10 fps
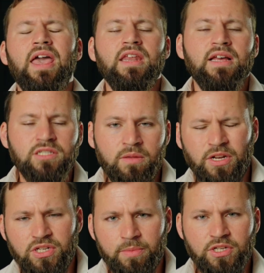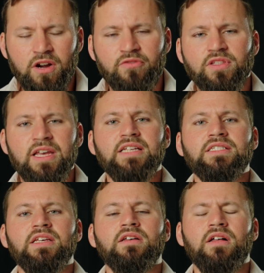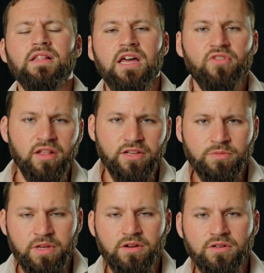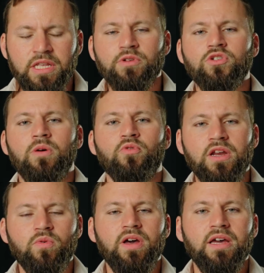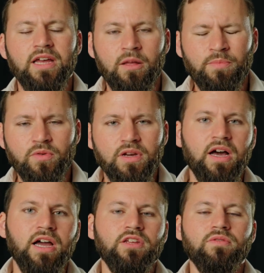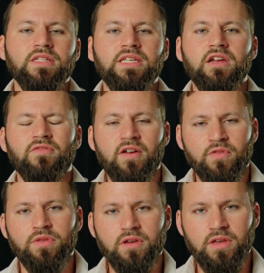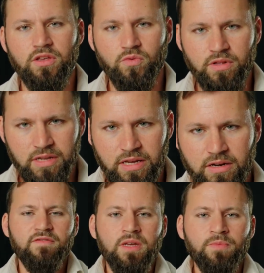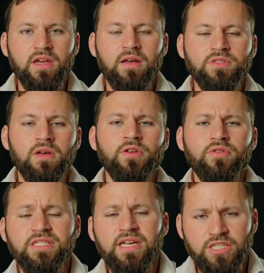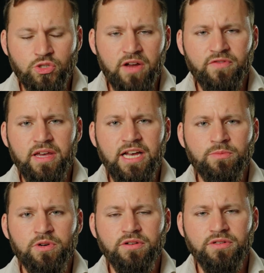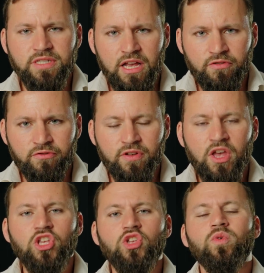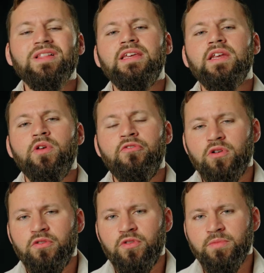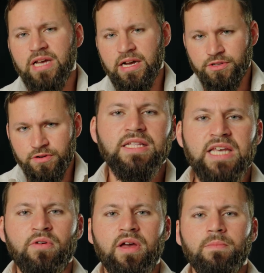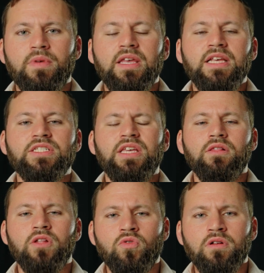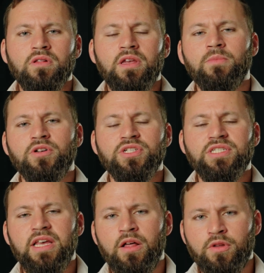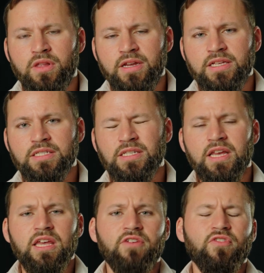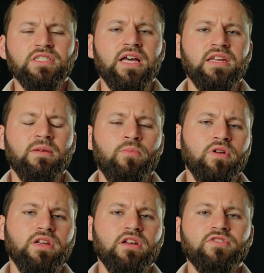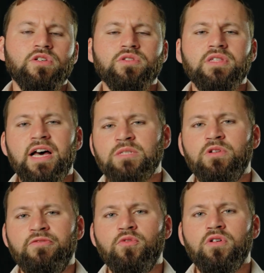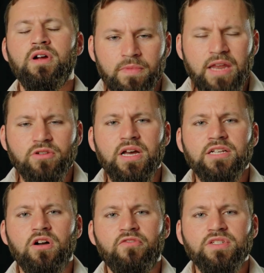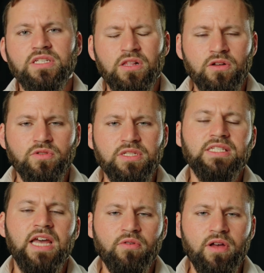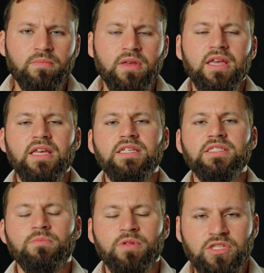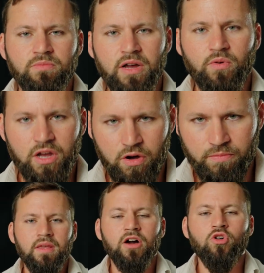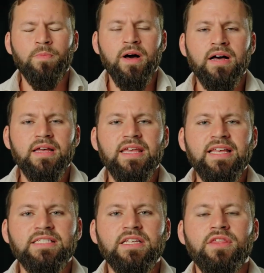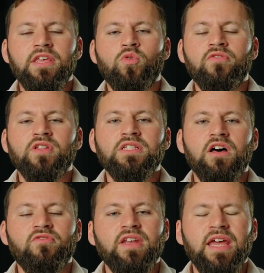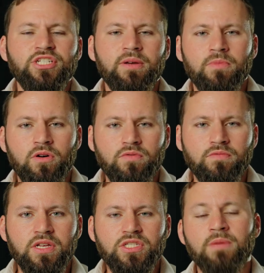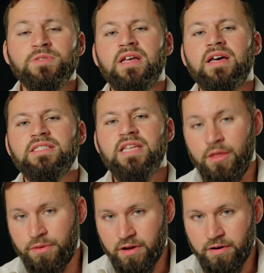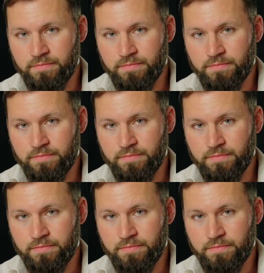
and Hatzalah Beit Shemesh are fantastic. A lot of English speakers, they will show up right away and help you and guide you and take care of everything that you will need. If something comes up and you decide to drive to the hospital yourself, you will need a referral from a doctor. Terem is the local emergency health clinics. If it's not important enough to go to the hospital for, and your doctor office is closed, Terem is the place you might want to go. A kuppah is the equivalent of an HMO, subsidized healthcare.